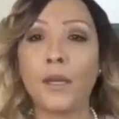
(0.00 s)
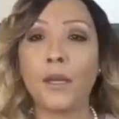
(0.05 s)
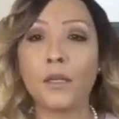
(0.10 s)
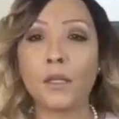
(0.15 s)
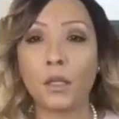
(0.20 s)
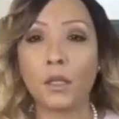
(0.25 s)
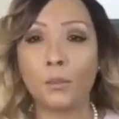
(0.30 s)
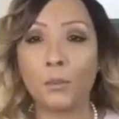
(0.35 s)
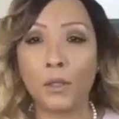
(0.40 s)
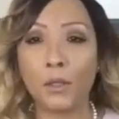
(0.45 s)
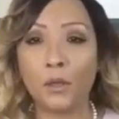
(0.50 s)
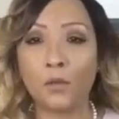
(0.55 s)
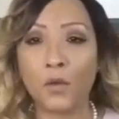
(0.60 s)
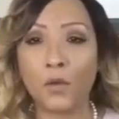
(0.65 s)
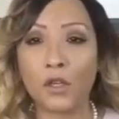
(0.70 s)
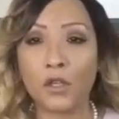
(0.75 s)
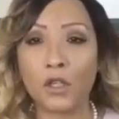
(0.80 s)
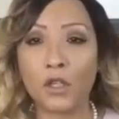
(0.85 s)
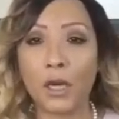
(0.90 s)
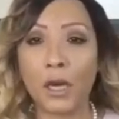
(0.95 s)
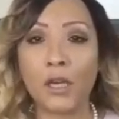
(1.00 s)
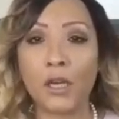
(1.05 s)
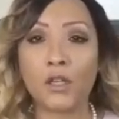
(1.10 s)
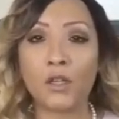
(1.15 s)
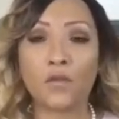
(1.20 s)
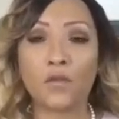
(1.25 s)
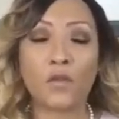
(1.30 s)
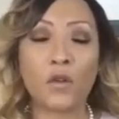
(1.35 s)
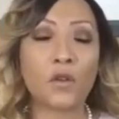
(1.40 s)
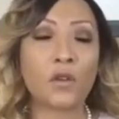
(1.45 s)
this is what you need to be
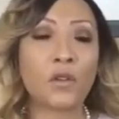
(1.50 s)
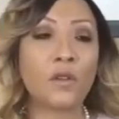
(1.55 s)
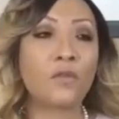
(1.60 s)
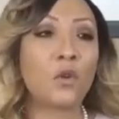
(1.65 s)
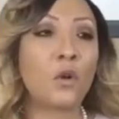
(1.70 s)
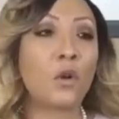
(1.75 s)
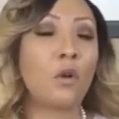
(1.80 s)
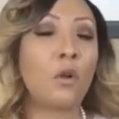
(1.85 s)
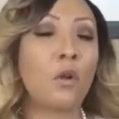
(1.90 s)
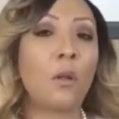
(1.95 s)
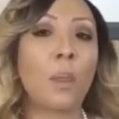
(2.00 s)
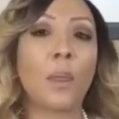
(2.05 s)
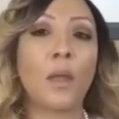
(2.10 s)
looking for